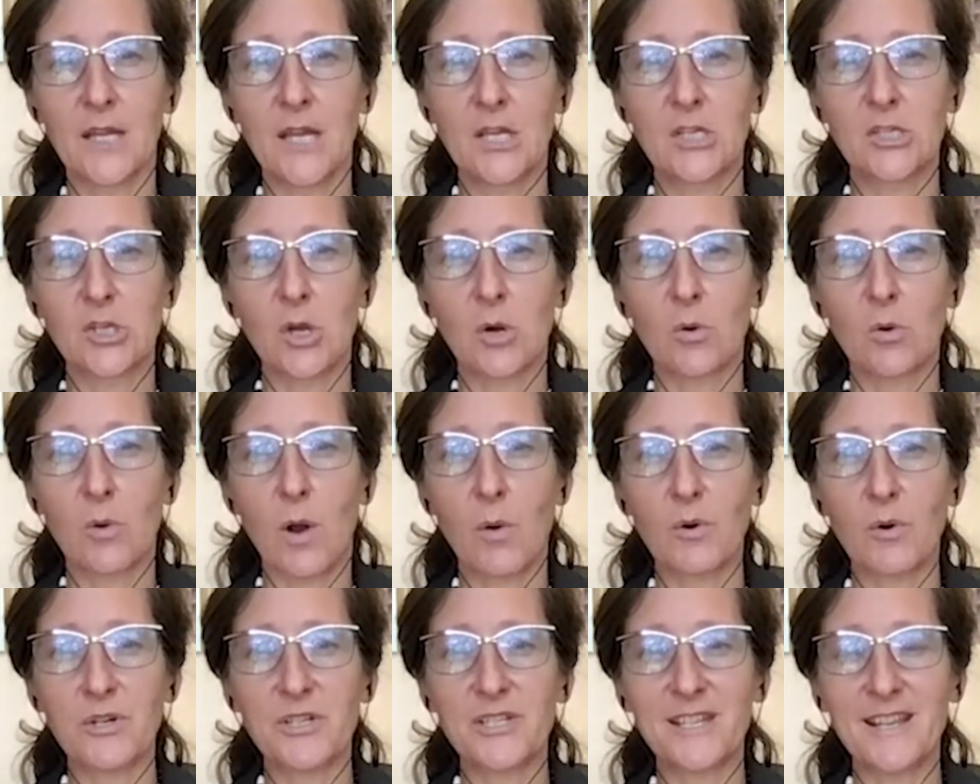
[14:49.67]
So what
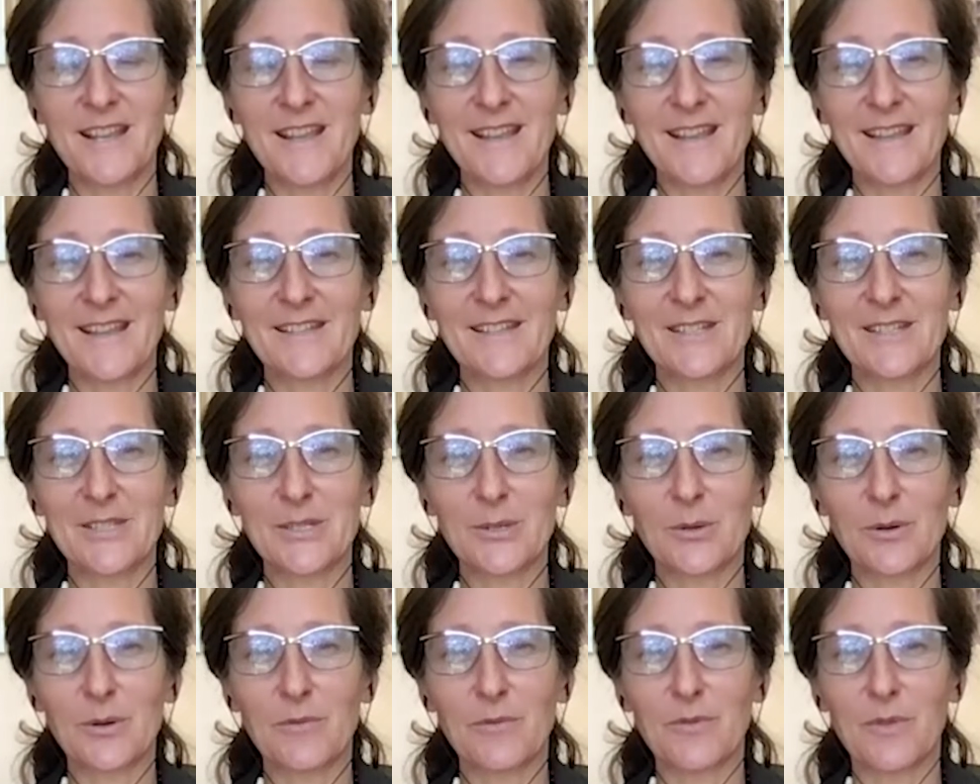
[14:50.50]
we're seeing is
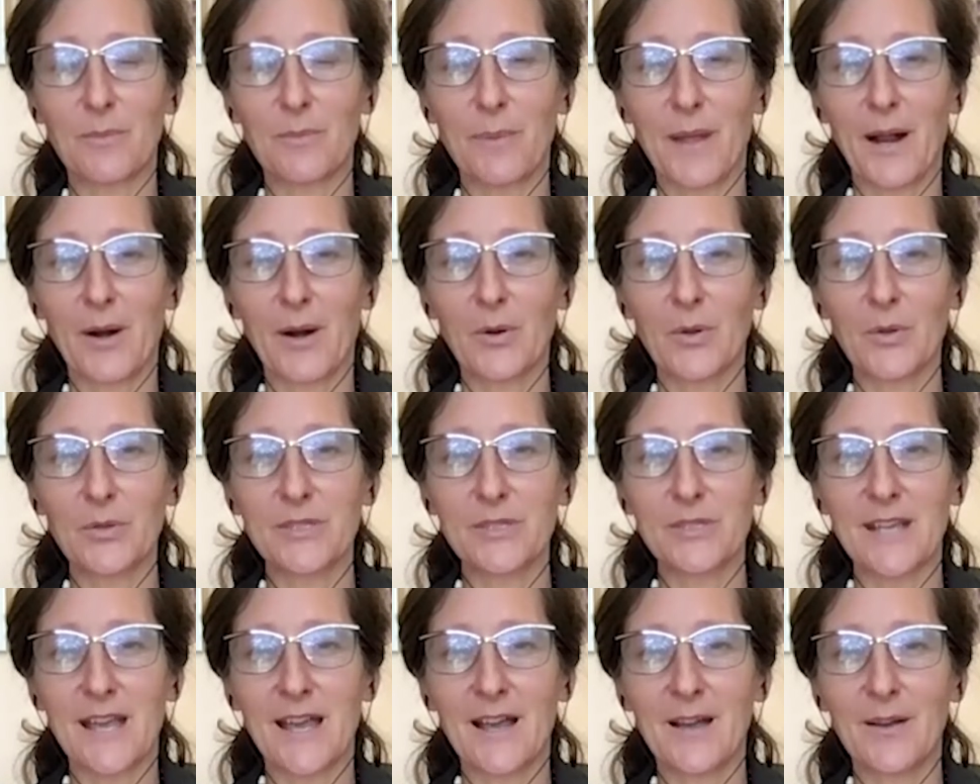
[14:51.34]
sort of the
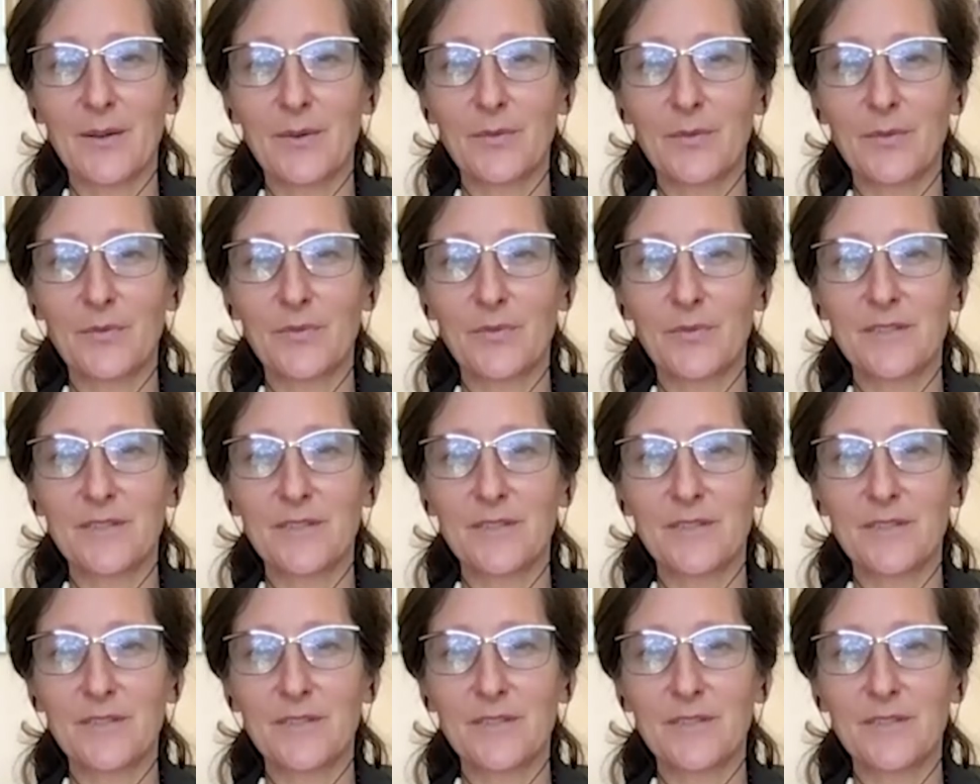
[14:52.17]
perils of